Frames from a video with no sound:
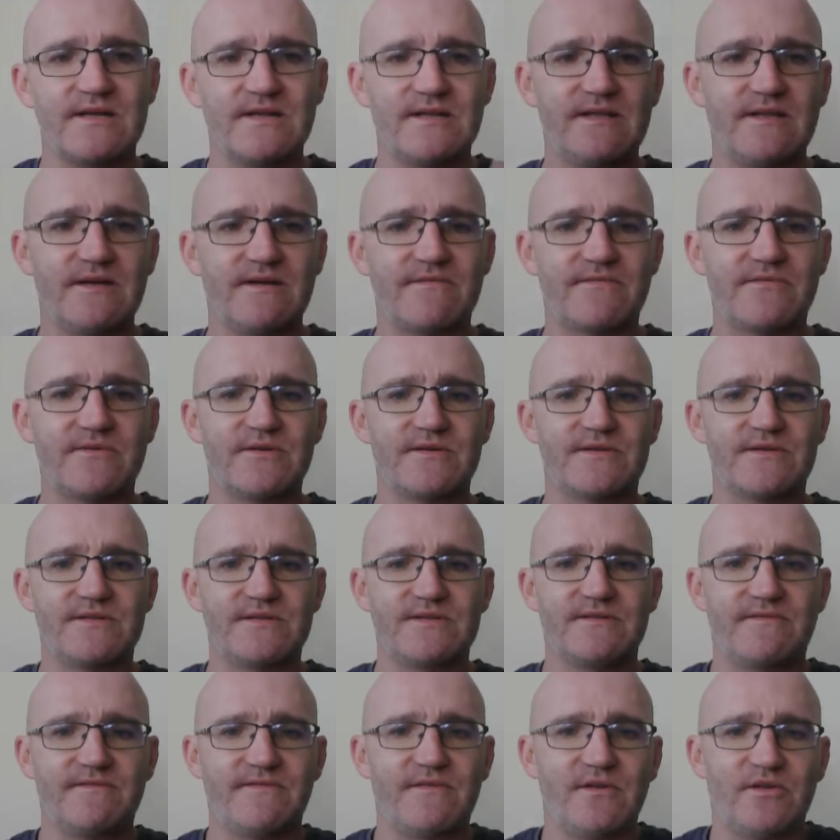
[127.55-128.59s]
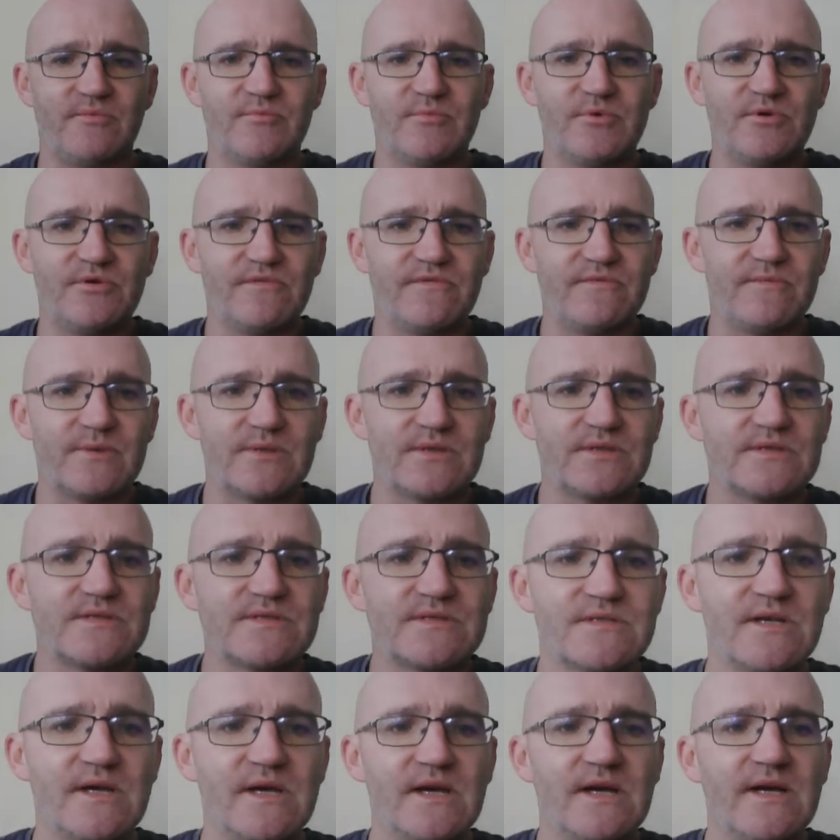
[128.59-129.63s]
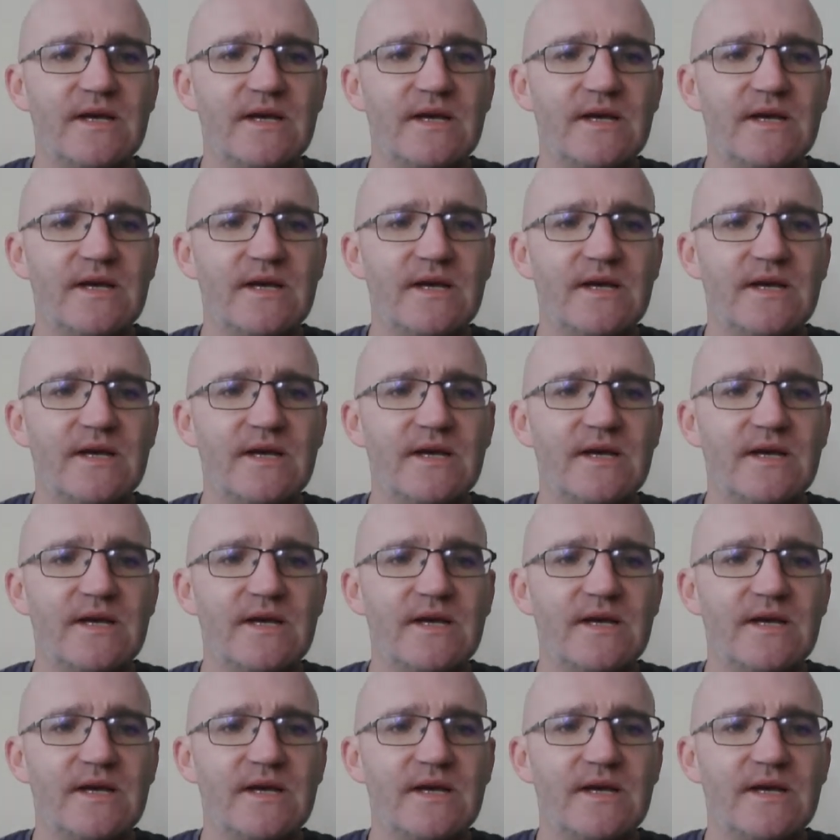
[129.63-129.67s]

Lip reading: different film movements.